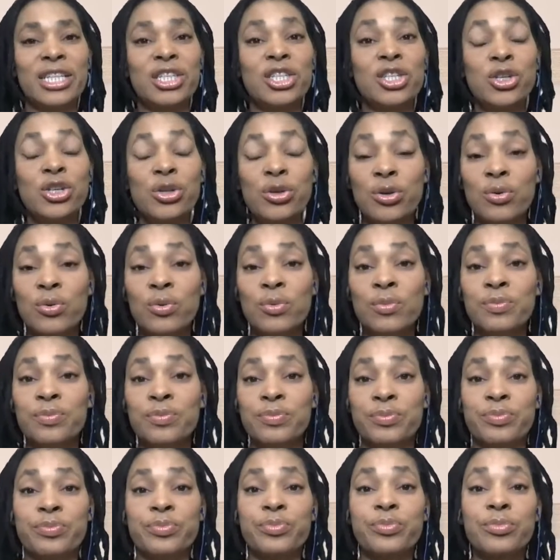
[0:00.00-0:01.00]
2,
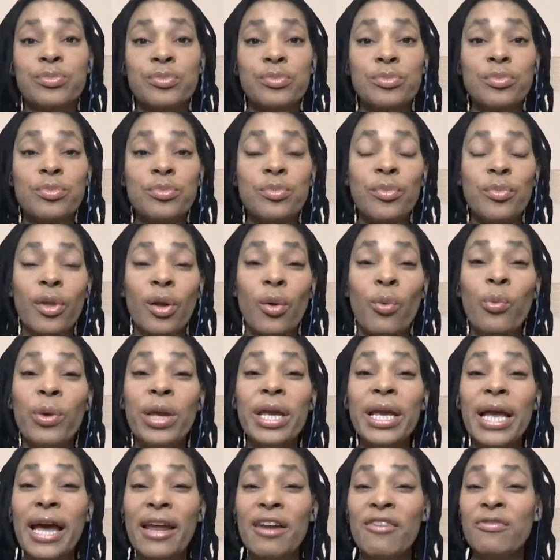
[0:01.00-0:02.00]
we
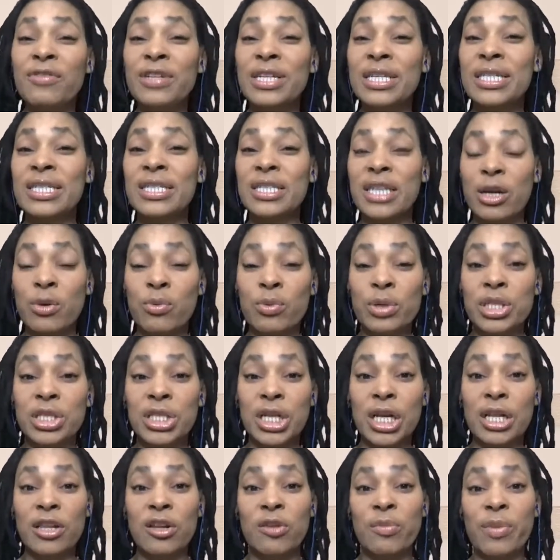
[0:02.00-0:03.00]
kind of distinguished a
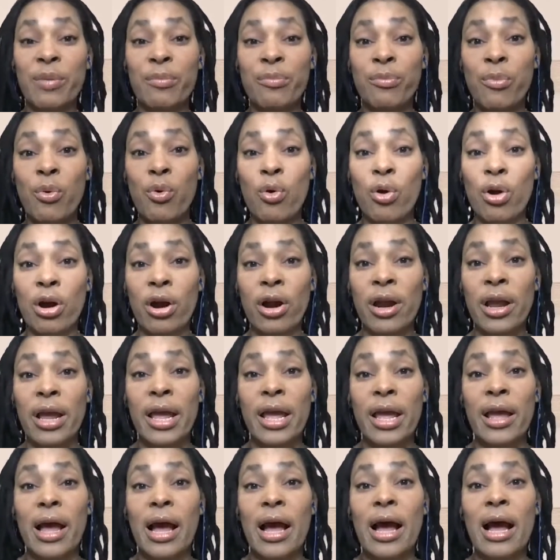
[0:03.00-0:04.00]
little bit more
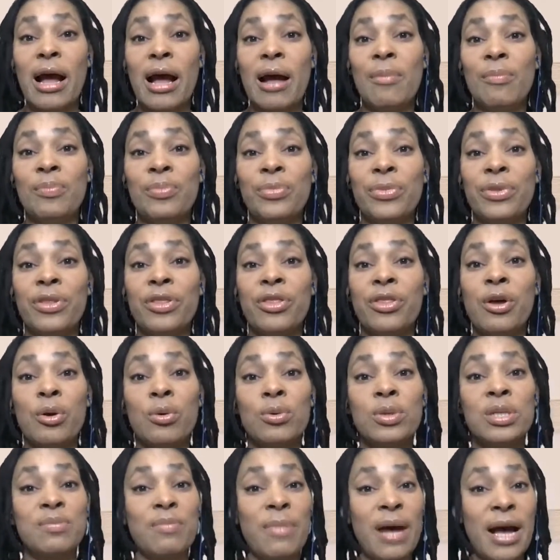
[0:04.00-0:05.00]

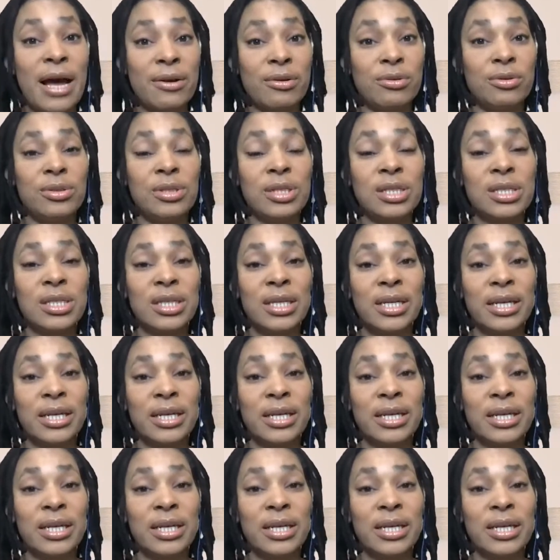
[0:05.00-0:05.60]
those models